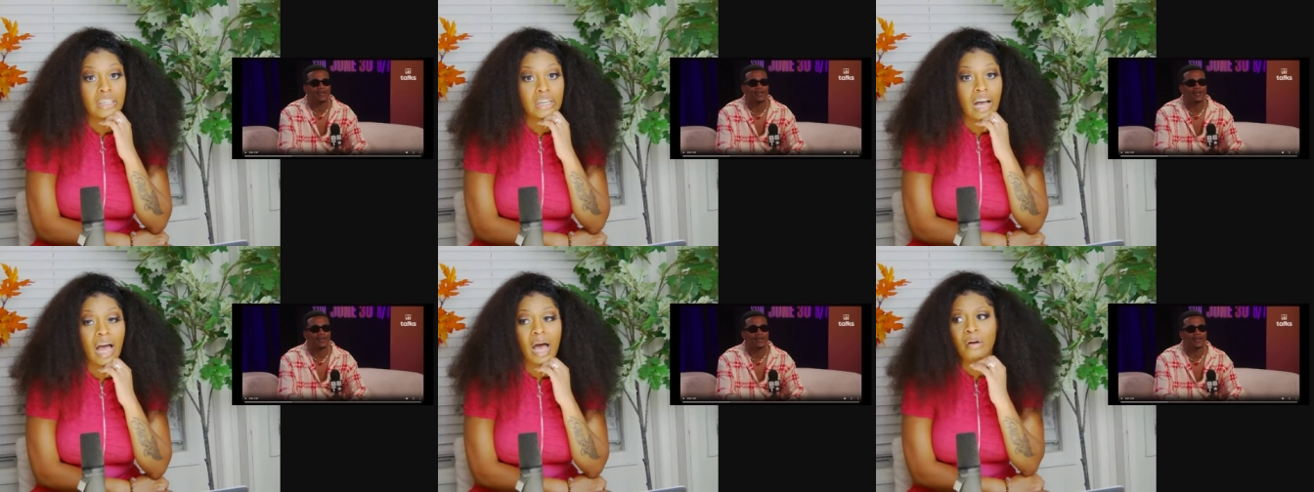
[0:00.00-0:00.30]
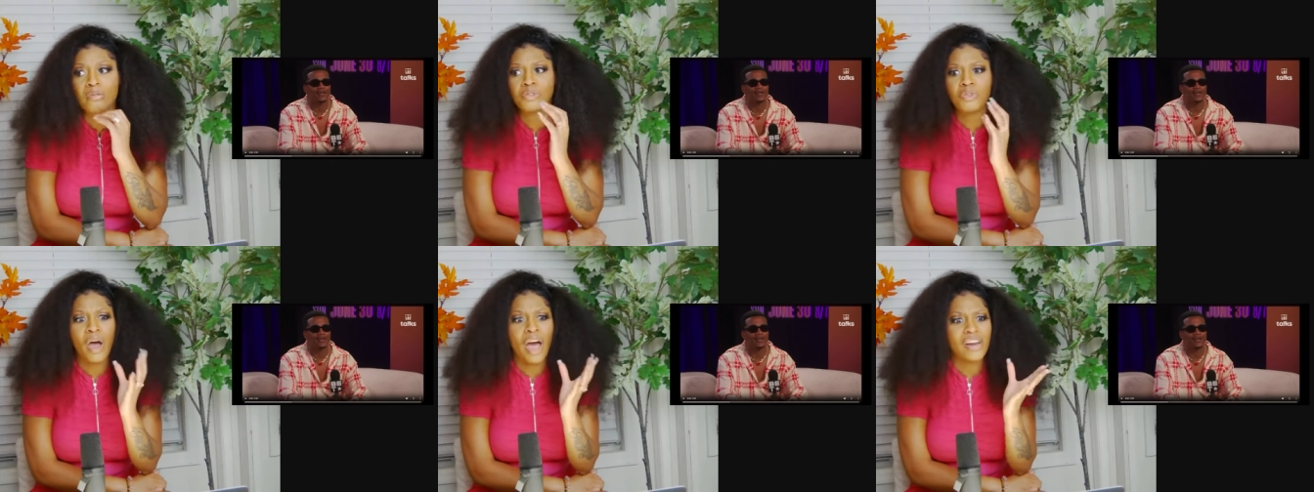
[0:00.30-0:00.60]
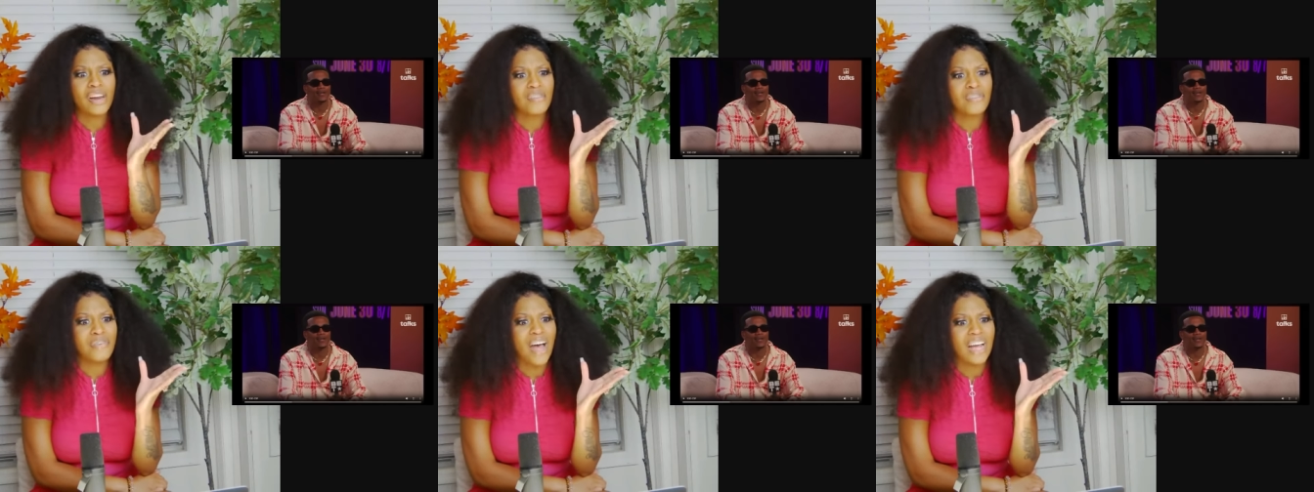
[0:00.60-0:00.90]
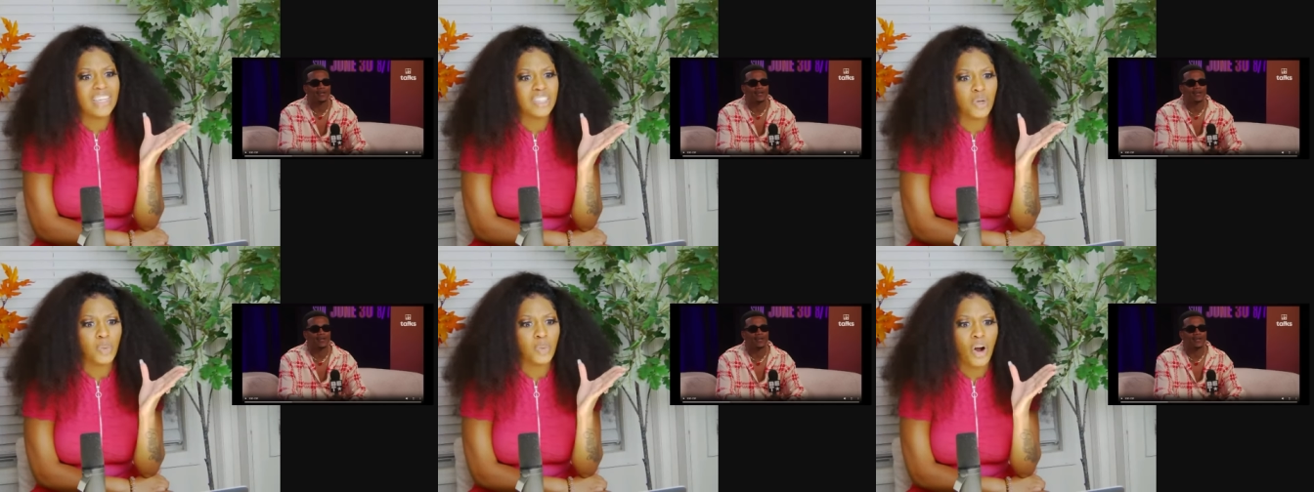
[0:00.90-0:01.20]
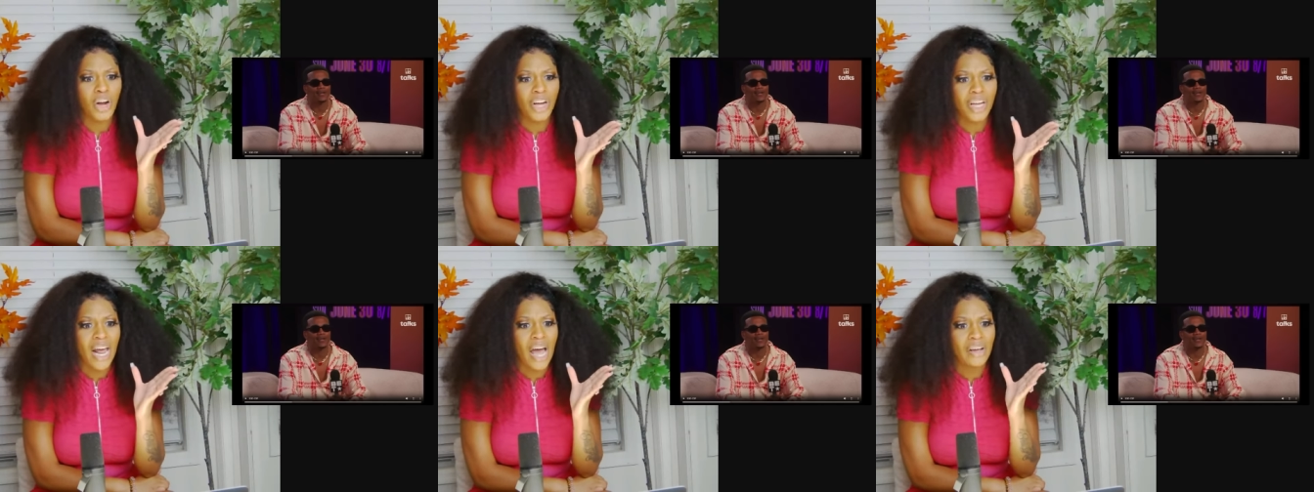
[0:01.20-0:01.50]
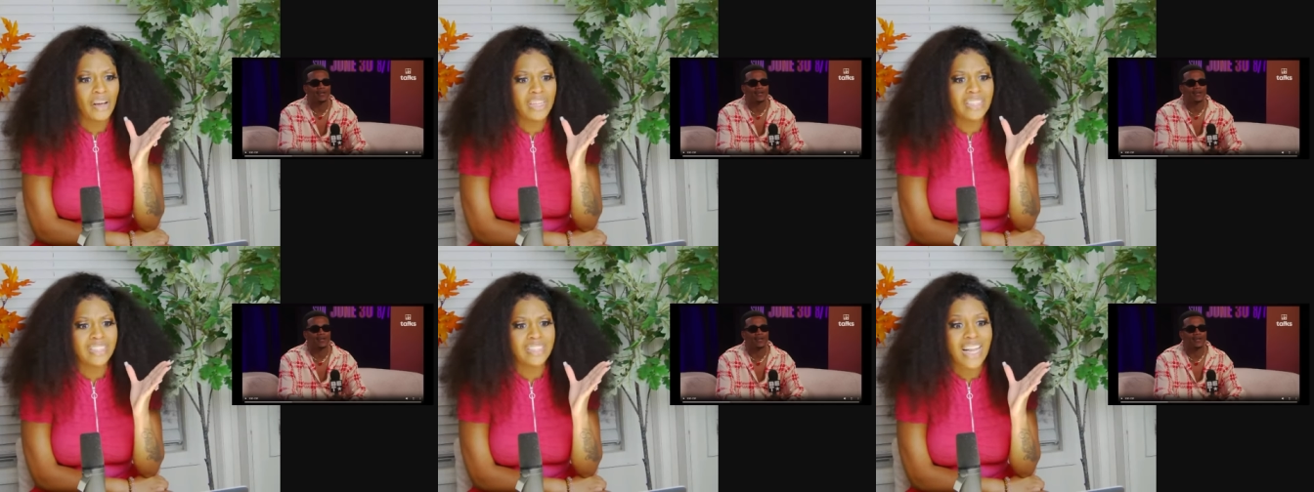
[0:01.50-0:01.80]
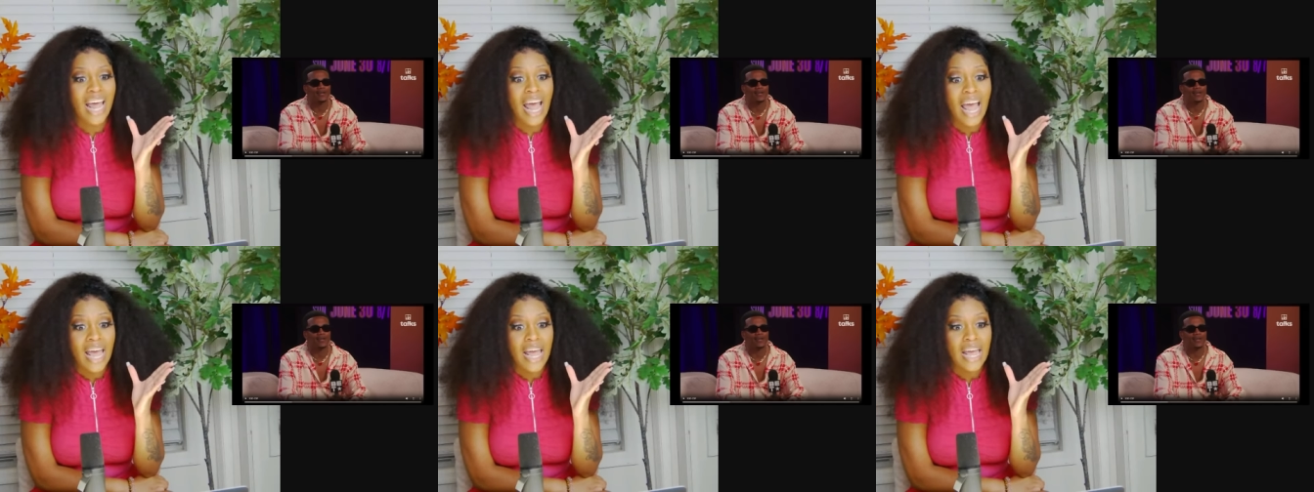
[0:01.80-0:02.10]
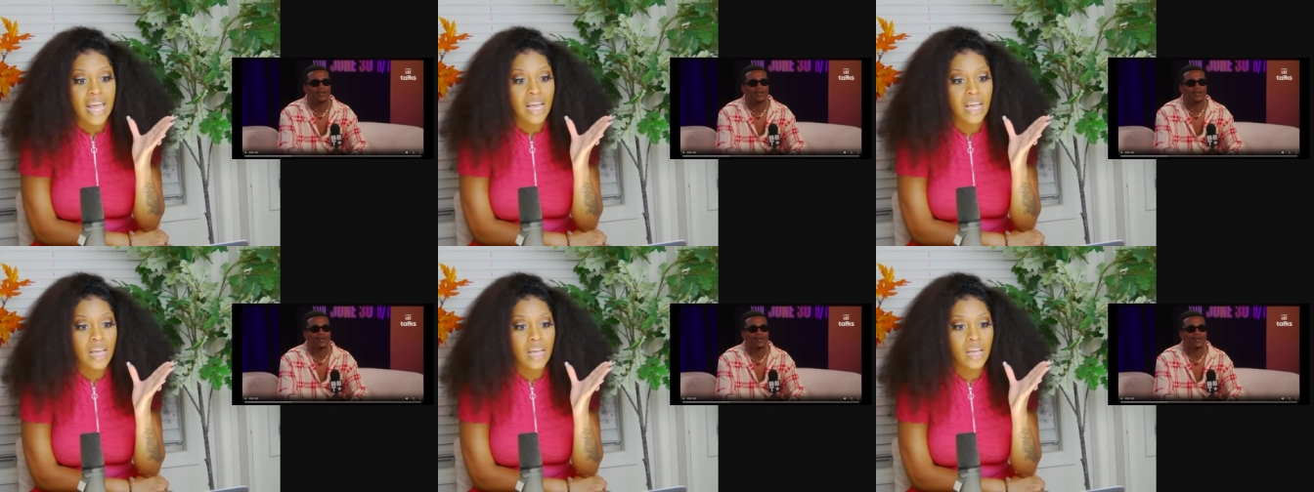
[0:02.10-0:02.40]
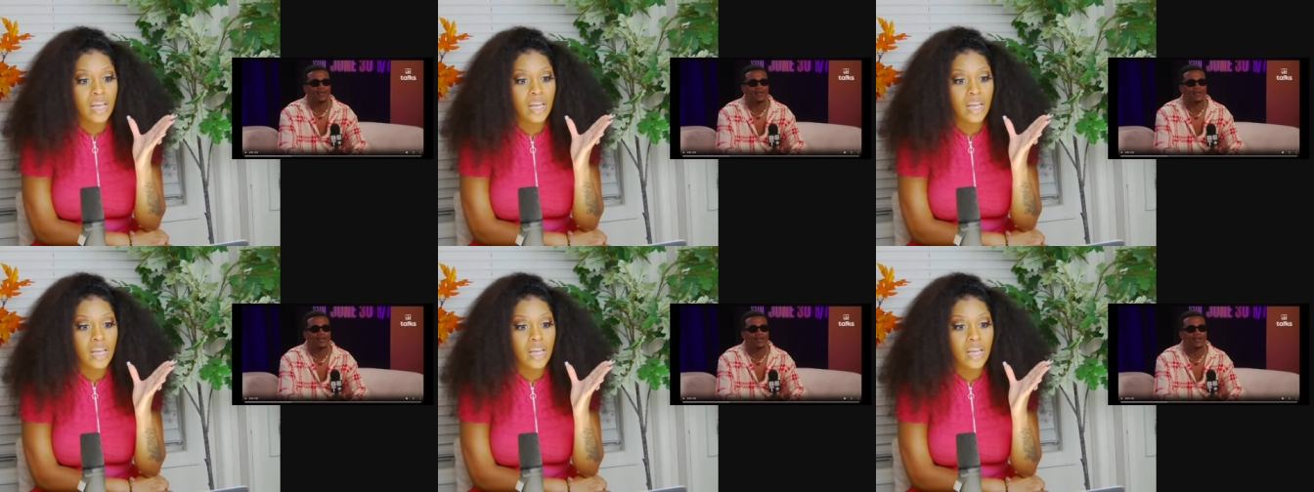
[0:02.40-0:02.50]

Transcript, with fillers: I'm trying to fight to work it out and stay